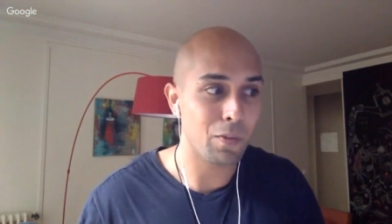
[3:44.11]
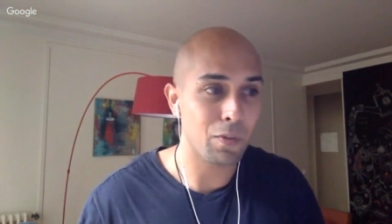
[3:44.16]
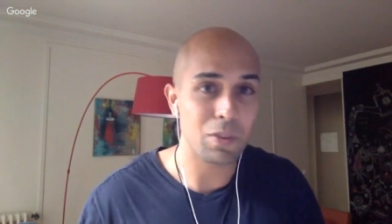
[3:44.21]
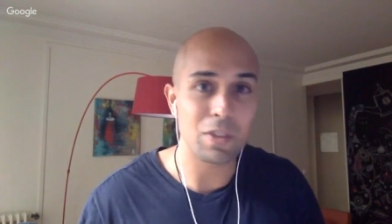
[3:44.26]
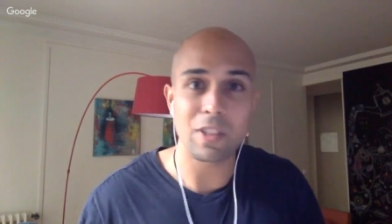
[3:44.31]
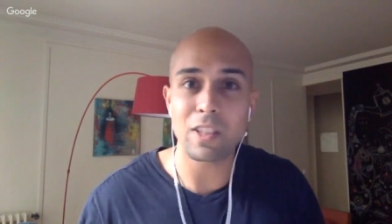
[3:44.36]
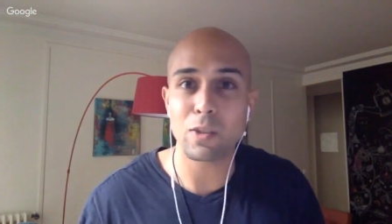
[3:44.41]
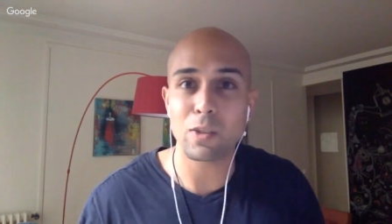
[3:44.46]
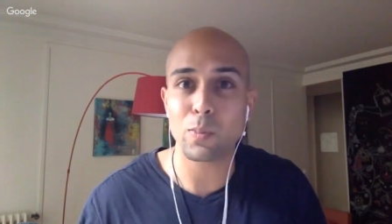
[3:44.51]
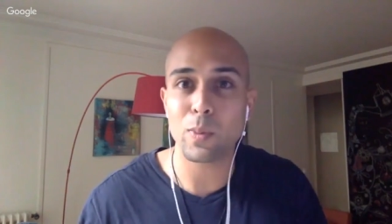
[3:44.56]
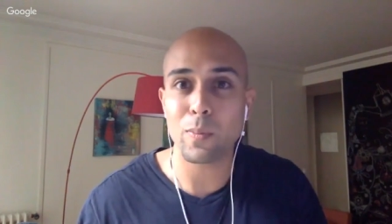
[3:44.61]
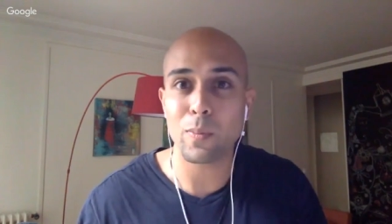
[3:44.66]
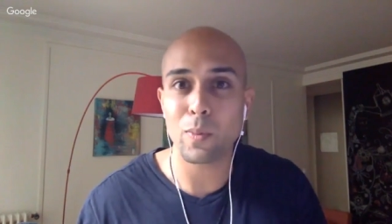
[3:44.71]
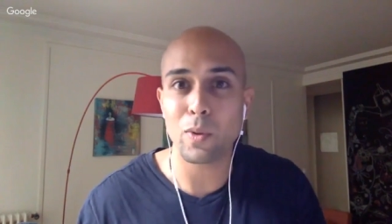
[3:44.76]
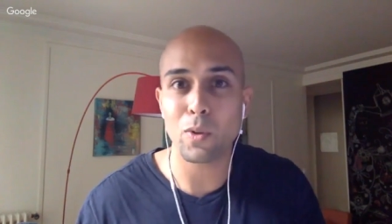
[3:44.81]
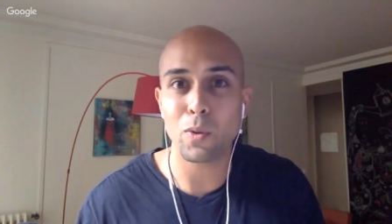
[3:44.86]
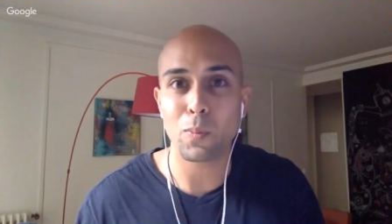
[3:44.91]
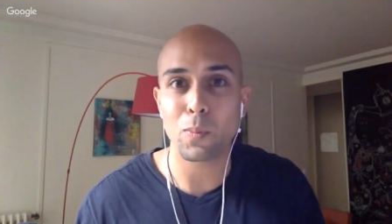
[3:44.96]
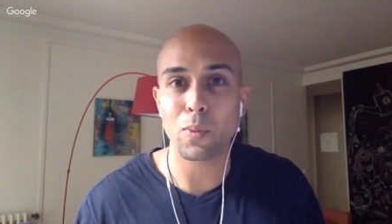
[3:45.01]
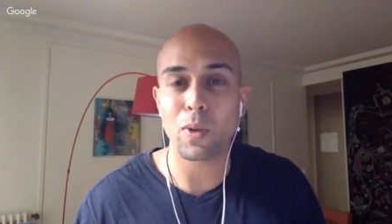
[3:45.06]
to these
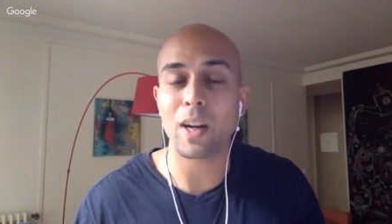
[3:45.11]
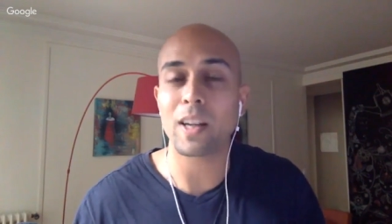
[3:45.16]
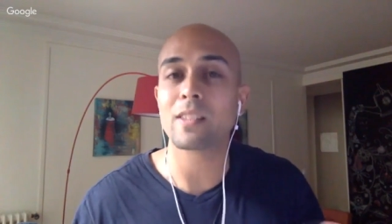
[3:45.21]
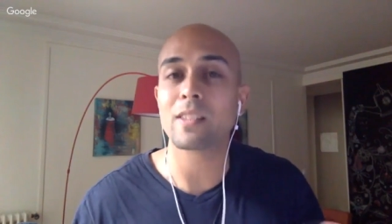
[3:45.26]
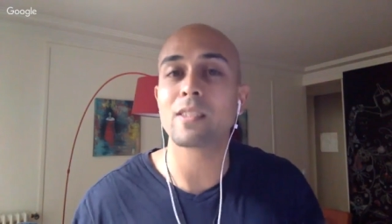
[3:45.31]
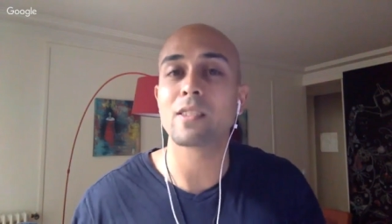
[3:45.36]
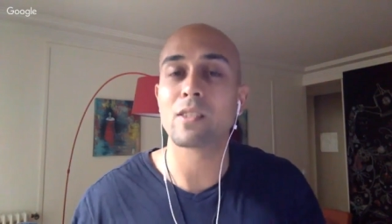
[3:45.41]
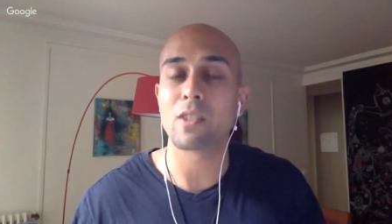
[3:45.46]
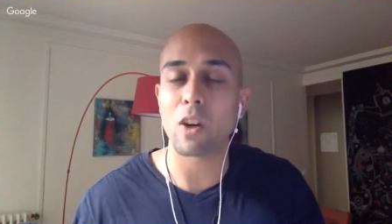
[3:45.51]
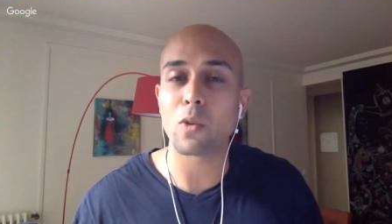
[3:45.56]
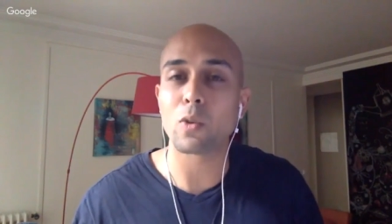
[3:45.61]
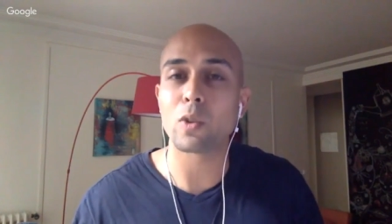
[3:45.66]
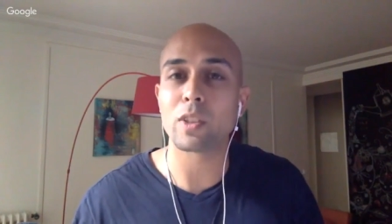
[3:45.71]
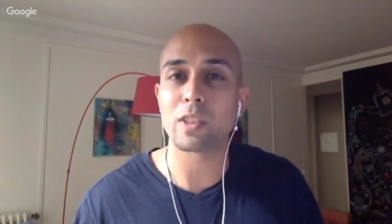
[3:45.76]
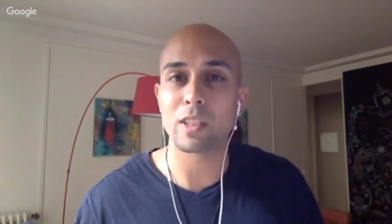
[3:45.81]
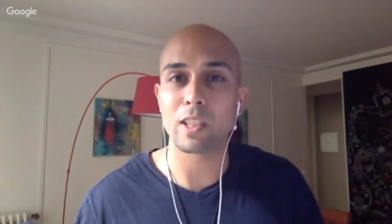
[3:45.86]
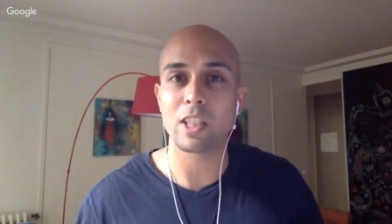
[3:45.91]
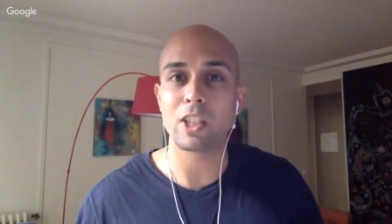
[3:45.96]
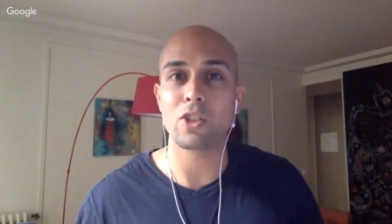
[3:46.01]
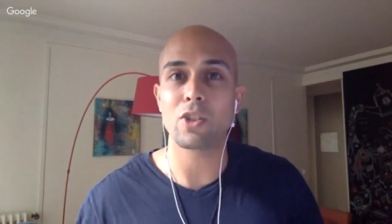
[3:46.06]
people, price is always
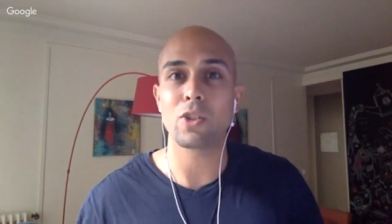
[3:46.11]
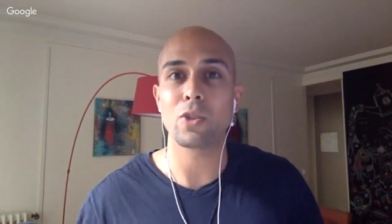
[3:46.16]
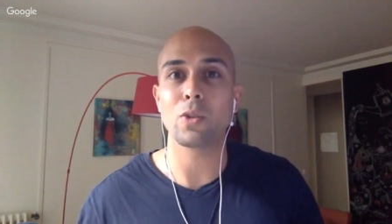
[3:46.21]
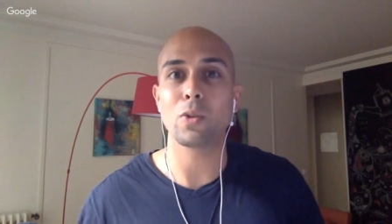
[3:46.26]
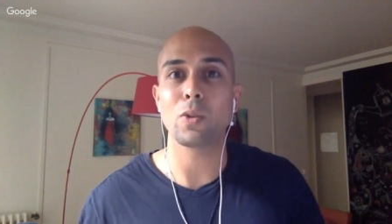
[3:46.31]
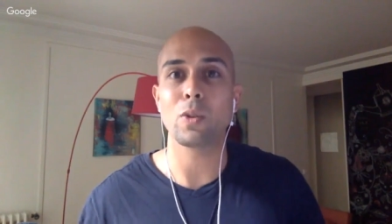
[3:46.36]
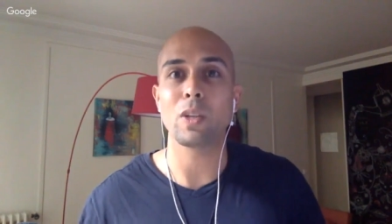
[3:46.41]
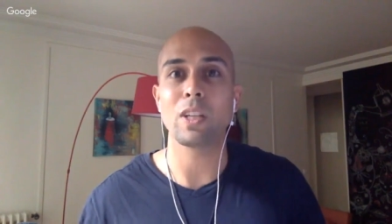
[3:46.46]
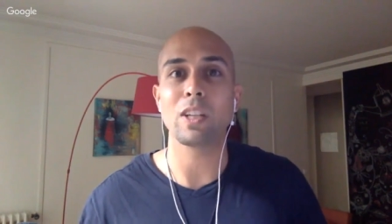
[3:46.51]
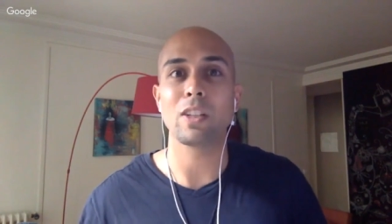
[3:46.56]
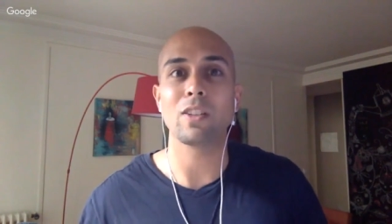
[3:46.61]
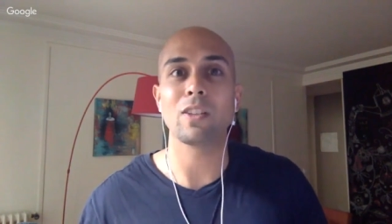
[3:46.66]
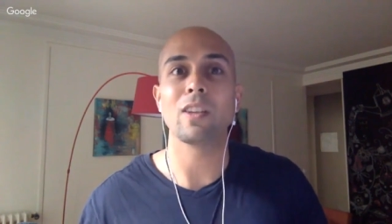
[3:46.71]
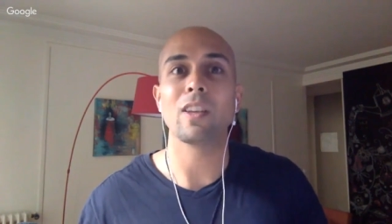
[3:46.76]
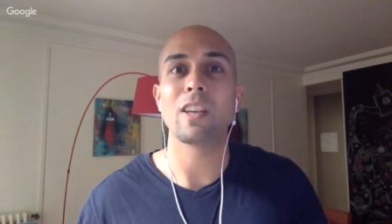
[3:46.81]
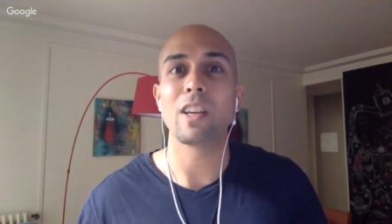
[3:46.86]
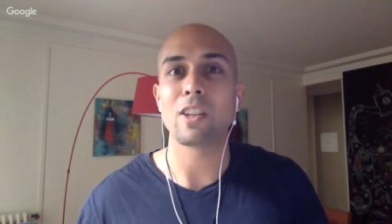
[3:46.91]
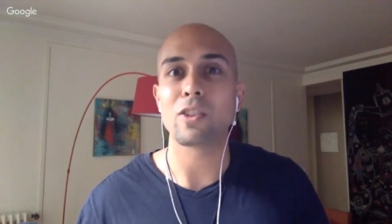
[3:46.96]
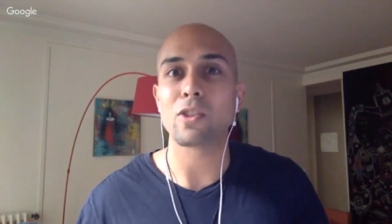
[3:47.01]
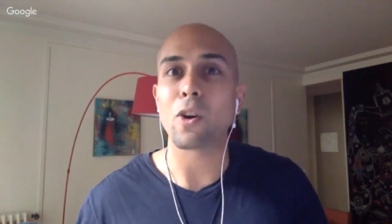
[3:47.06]
an issue, and
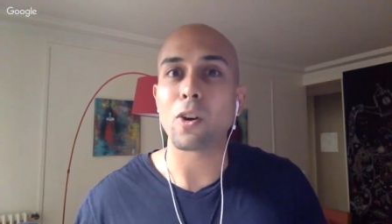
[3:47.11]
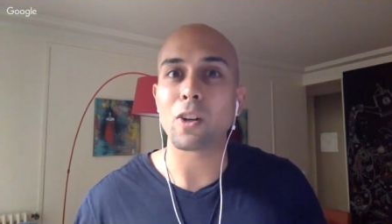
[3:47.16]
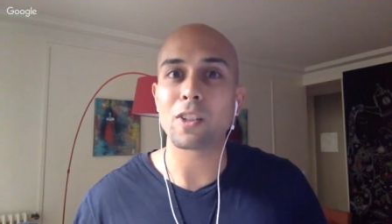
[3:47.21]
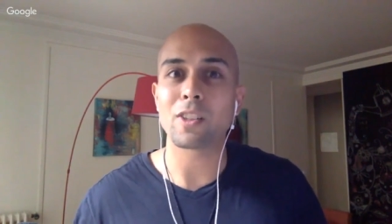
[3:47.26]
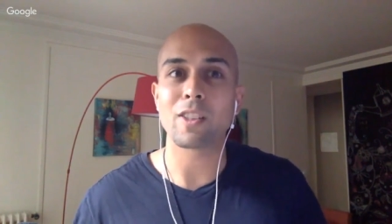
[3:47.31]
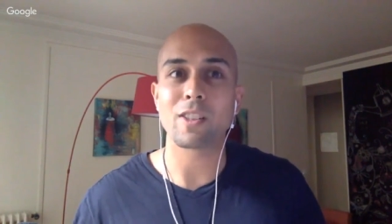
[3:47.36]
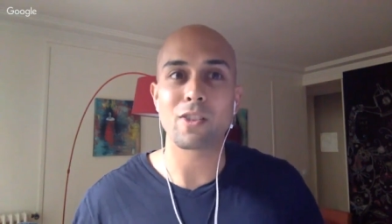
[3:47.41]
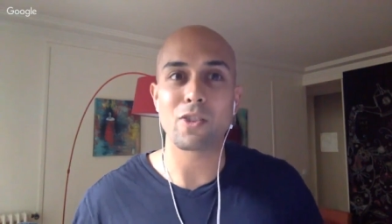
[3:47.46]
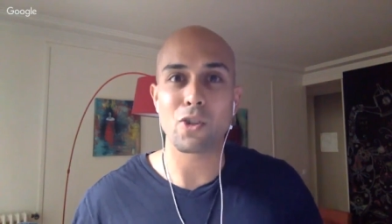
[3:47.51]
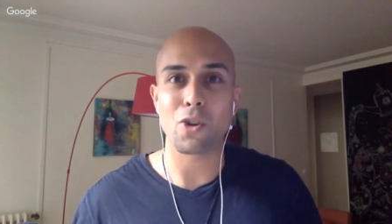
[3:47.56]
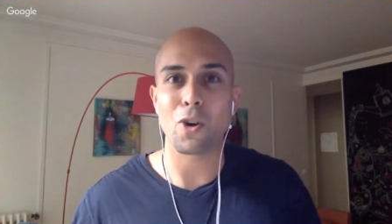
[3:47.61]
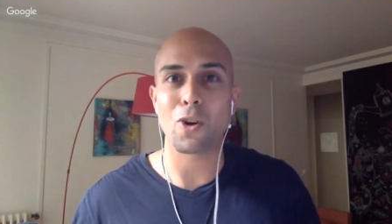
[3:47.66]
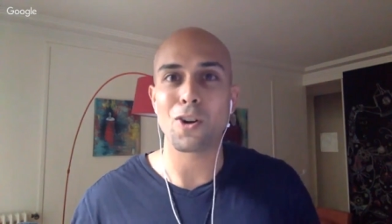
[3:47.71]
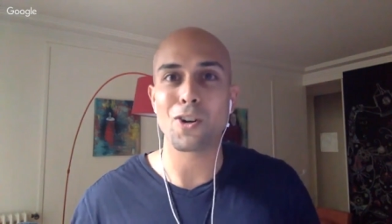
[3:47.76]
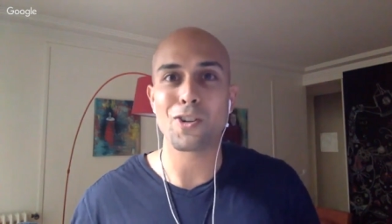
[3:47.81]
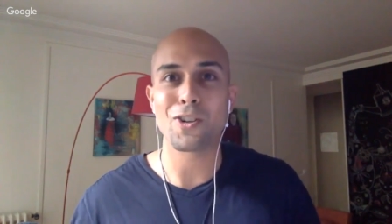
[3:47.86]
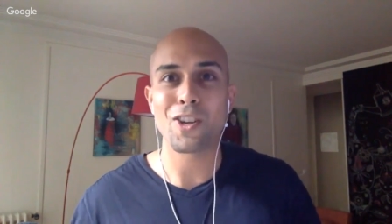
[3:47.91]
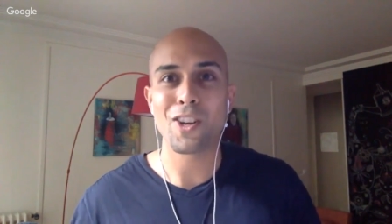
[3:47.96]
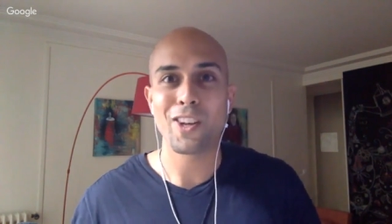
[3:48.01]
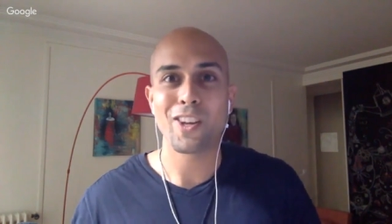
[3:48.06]
it's hard to
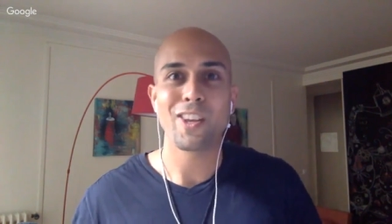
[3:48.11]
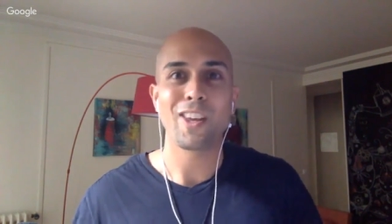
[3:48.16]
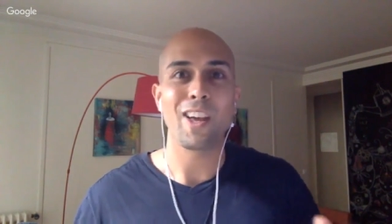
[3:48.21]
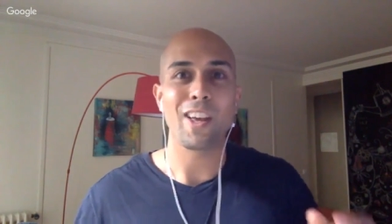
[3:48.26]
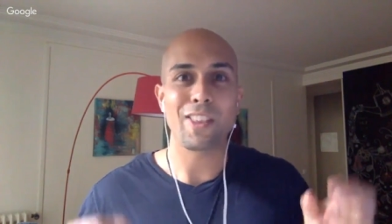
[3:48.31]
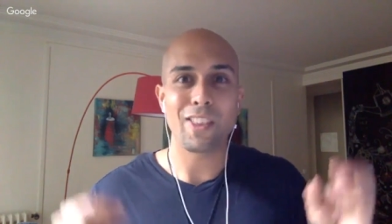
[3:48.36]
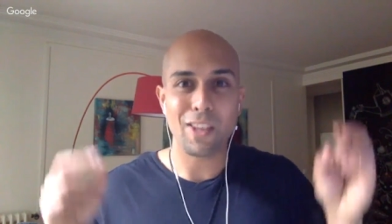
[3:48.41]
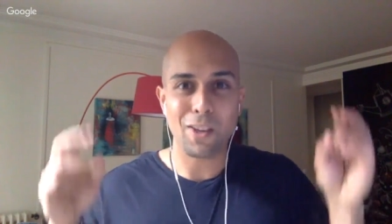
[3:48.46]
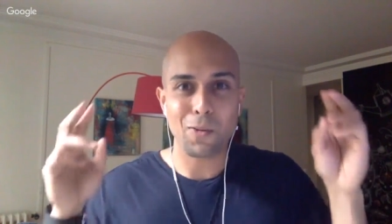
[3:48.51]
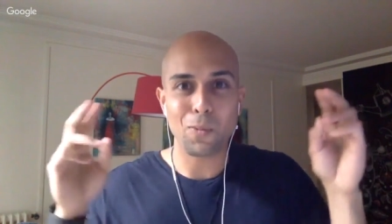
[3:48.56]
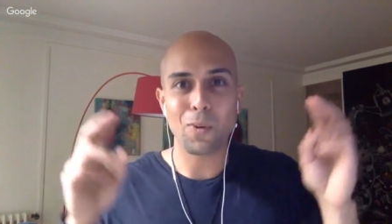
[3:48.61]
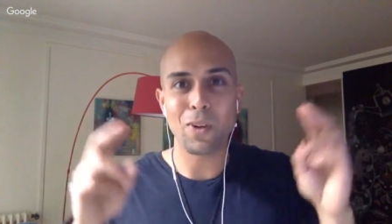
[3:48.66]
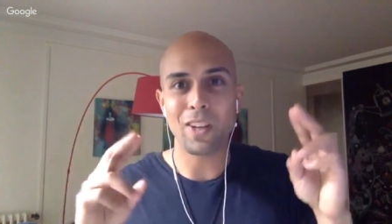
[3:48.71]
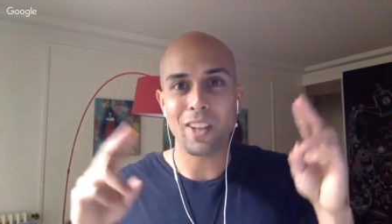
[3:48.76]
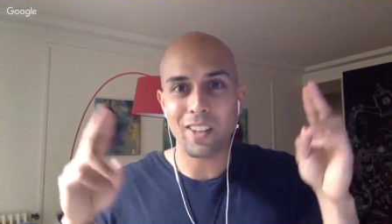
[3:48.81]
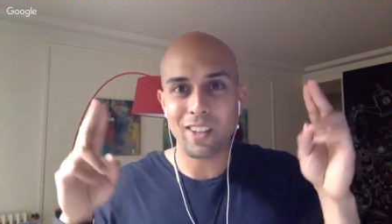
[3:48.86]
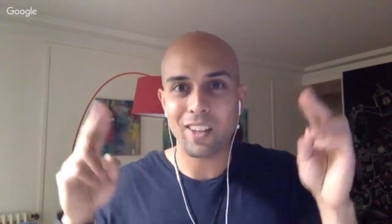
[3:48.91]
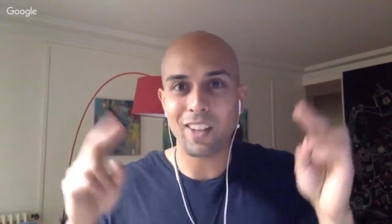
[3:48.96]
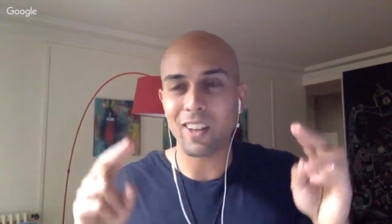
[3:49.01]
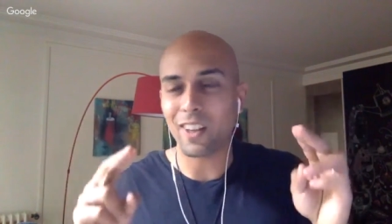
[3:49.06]
charge. I think
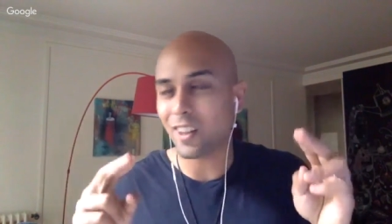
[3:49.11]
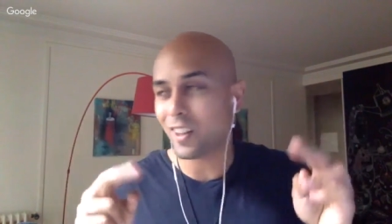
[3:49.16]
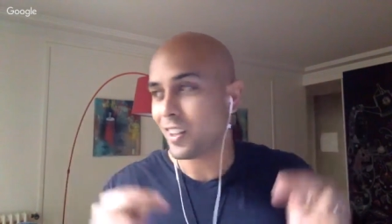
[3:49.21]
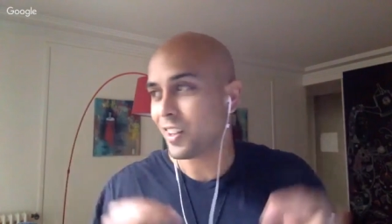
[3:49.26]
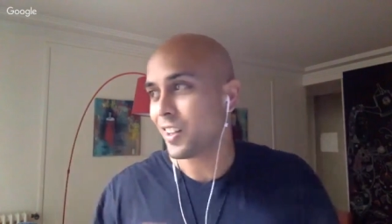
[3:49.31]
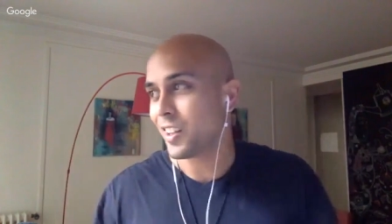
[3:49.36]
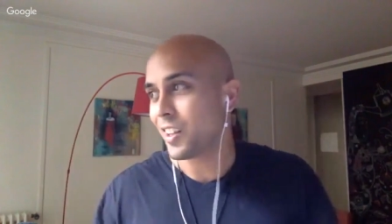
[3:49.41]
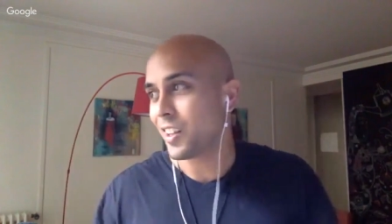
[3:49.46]
what uh,